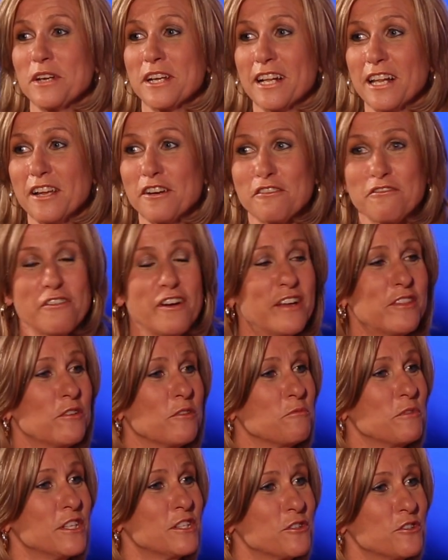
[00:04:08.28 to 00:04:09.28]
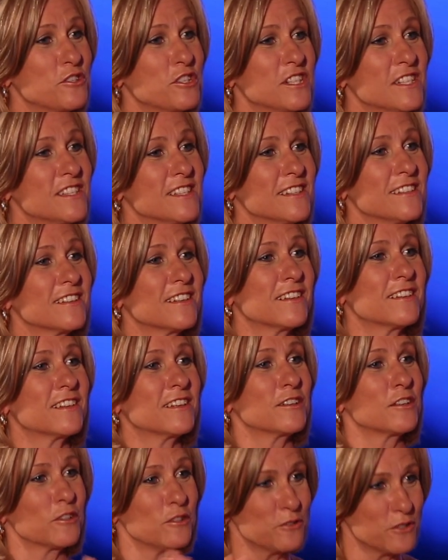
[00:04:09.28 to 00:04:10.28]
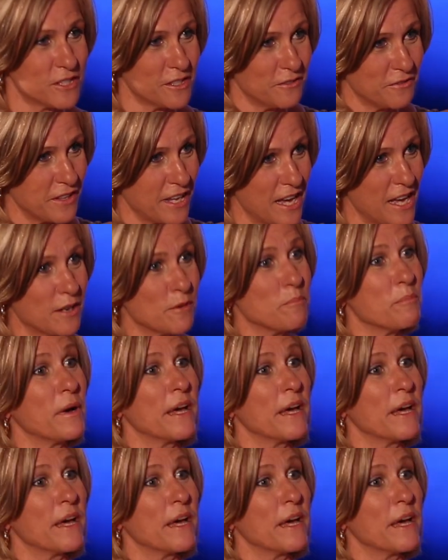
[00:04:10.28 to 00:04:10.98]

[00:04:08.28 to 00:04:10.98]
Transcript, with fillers: want to clarify the research isn't conclusive yet.